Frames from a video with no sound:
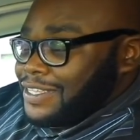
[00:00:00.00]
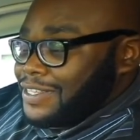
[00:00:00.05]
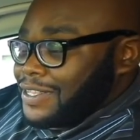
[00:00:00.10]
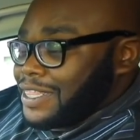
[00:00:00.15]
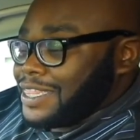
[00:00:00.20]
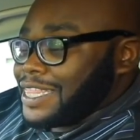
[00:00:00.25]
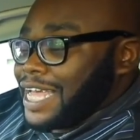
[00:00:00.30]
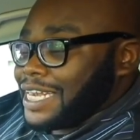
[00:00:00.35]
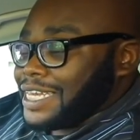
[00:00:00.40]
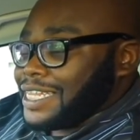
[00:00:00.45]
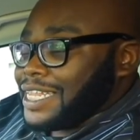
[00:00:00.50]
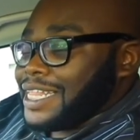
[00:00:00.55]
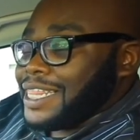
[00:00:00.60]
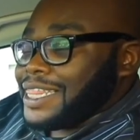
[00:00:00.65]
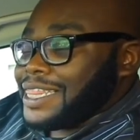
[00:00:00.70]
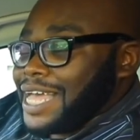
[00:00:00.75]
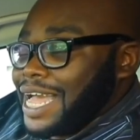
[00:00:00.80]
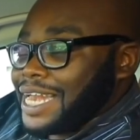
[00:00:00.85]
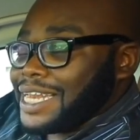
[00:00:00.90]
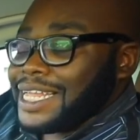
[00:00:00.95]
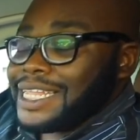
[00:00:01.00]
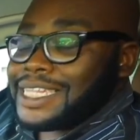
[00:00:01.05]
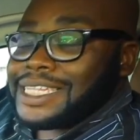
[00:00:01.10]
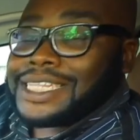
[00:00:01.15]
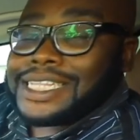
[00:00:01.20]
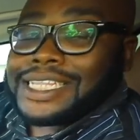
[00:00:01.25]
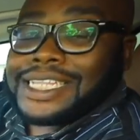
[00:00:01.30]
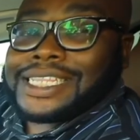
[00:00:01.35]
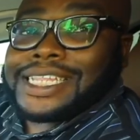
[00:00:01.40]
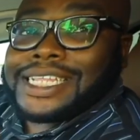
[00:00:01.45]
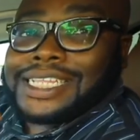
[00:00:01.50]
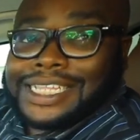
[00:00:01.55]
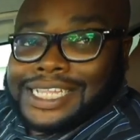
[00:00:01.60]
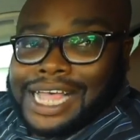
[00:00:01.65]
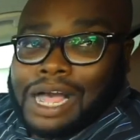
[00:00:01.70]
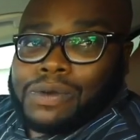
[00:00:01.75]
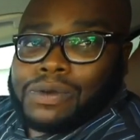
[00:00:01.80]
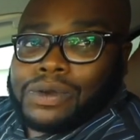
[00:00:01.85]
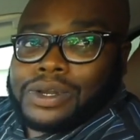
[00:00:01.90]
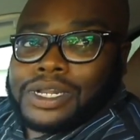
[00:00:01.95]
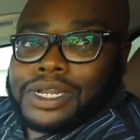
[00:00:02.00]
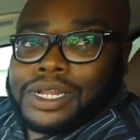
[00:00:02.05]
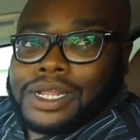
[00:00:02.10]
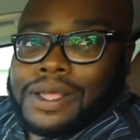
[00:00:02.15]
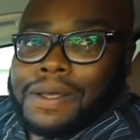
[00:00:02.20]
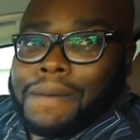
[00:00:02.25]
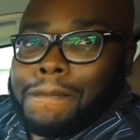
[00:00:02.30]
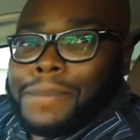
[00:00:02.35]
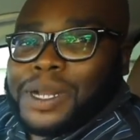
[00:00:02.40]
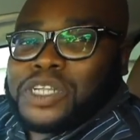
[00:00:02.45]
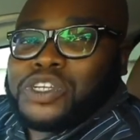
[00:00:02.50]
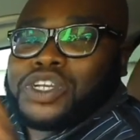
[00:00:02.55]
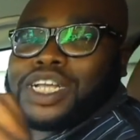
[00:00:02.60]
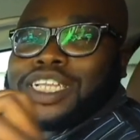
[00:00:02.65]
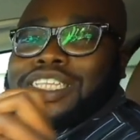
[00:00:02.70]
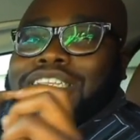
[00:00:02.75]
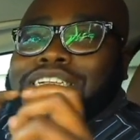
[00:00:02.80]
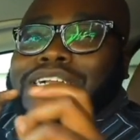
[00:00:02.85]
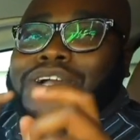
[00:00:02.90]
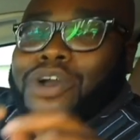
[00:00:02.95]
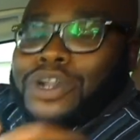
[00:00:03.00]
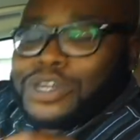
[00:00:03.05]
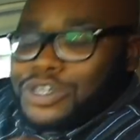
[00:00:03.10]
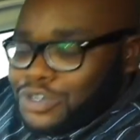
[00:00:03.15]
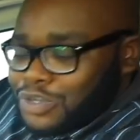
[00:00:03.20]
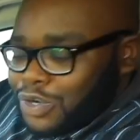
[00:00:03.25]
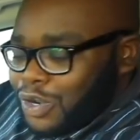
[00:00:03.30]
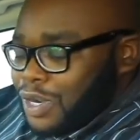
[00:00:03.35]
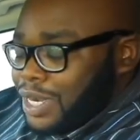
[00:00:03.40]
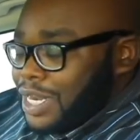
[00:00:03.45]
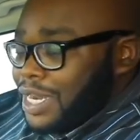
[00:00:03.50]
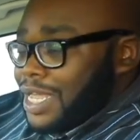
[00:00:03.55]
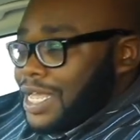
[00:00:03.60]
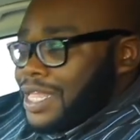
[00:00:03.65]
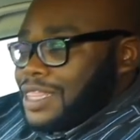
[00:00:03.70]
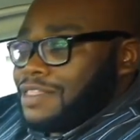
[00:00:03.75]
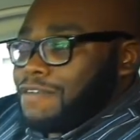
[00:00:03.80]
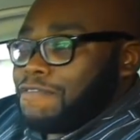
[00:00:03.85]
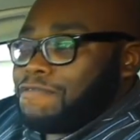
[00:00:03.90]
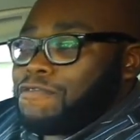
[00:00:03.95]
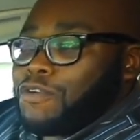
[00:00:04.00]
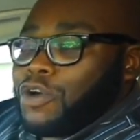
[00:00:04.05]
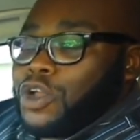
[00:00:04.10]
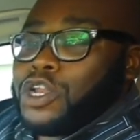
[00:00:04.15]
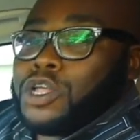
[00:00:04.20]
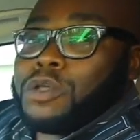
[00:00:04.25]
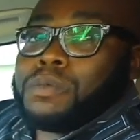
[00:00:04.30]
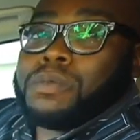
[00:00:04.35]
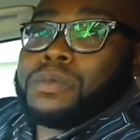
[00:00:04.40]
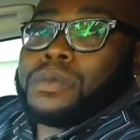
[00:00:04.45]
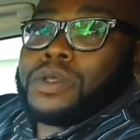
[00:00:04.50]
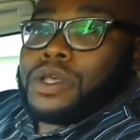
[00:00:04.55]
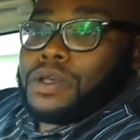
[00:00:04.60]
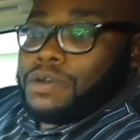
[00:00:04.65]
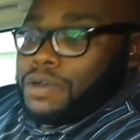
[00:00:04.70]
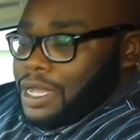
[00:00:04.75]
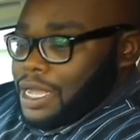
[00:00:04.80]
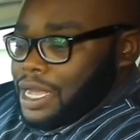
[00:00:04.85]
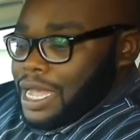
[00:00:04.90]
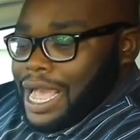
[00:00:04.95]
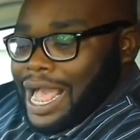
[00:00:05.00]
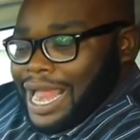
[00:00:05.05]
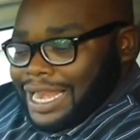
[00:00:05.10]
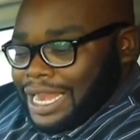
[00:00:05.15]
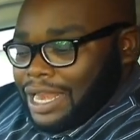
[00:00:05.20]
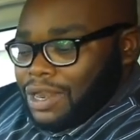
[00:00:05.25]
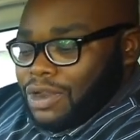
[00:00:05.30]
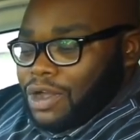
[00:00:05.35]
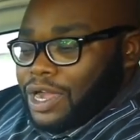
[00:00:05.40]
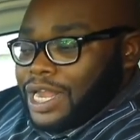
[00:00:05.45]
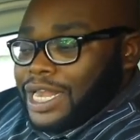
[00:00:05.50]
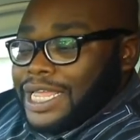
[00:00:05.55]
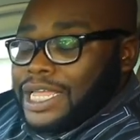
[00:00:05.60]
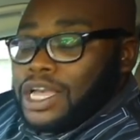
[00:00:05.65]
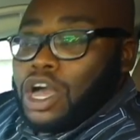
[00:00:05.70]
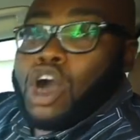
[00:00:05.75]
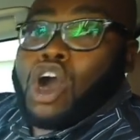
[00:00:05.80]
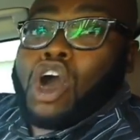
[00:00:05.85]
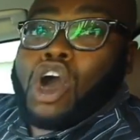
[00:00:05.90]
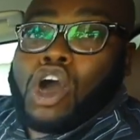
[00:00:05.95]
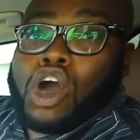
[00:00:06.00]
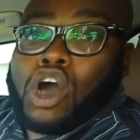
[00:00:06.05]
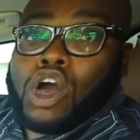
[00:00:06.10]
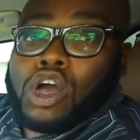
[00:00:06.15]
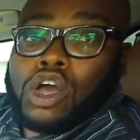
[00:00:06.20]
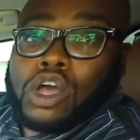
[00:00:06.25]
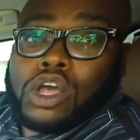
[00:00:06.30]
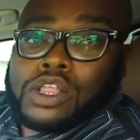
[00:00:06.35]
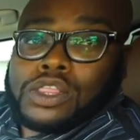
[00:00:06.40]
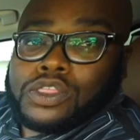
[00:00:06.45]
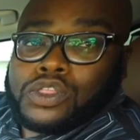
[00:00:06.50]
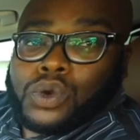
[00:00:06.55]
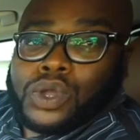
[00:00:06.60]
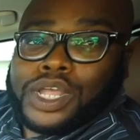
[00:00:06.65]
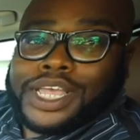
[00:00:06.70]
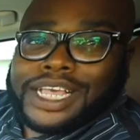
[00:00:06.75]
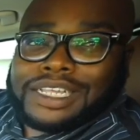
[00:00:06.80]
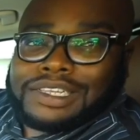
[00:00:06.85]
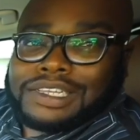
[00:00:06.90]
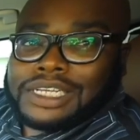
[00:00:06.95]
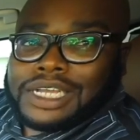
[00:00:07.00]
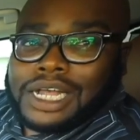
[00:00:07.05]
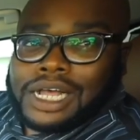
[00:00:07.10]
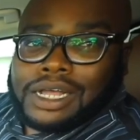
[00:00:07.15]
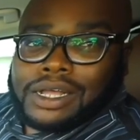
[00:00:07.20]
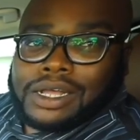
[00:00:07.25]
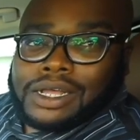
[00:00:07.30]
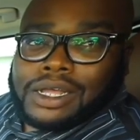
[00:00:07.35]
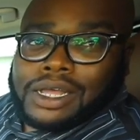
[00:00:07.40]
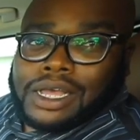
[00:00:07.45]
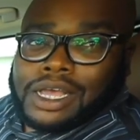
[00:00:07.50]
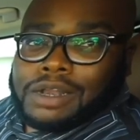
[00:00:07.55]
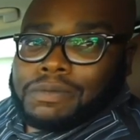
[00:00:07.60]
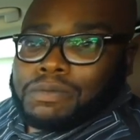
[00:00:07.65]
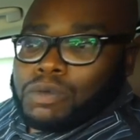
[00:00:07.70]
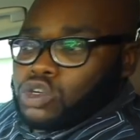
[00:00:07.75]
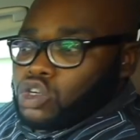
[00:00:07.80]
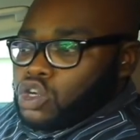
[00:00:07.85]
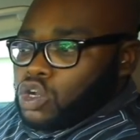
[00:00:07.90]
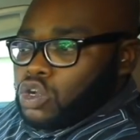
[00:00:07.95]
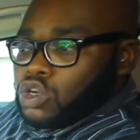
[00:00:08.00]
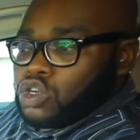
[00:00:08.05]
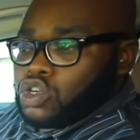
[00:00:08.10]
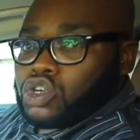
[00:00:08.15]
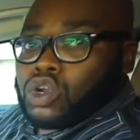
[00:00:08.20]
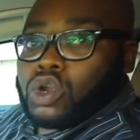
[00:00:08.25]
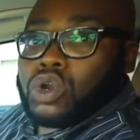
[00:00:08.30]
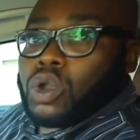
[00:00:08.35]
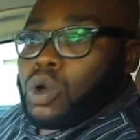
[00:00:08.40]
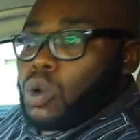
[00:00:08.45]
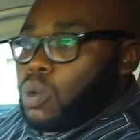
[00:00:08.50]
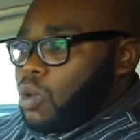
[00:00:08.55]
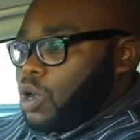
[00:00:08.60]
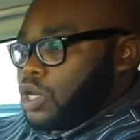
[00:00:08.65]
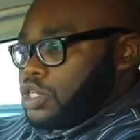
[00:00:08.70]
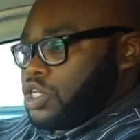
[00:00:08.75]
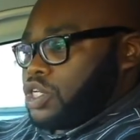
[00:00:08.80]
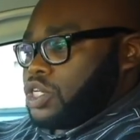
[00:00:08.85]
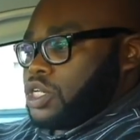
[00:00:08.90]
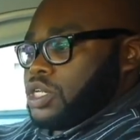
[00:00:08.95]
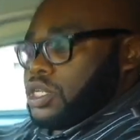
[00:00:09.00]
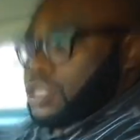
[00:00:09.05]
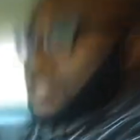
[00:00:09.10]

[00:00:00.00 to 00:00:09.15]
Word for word: So that that is the sound, but you can still control the volume analogically or through gesture and motion control. Watch.